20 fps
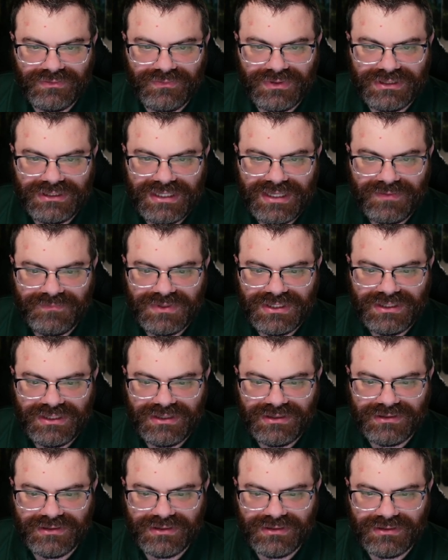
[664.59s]
The one can't be
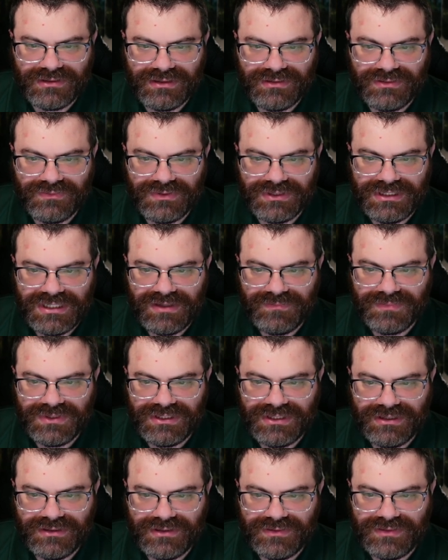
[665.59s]
here, and the one can't be
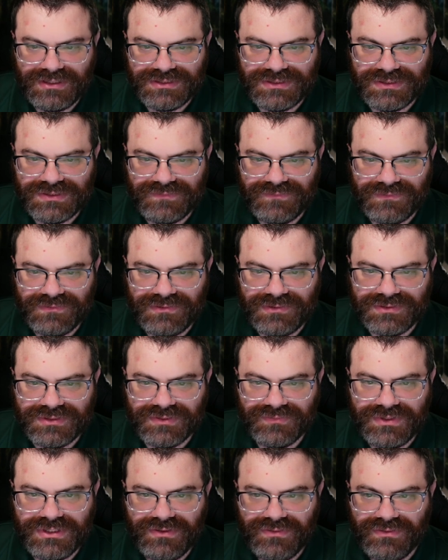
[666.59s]
here, and this is full.
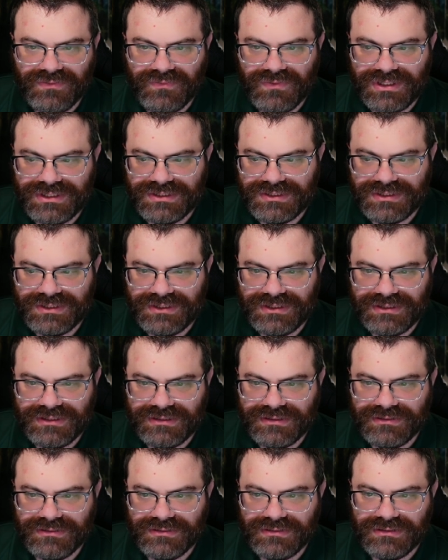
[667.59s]
So we know the one is
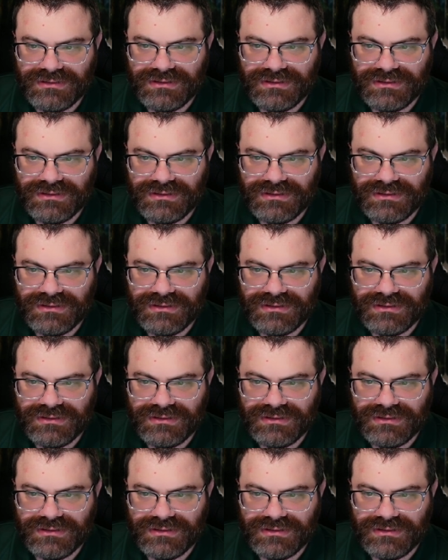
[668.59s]
here.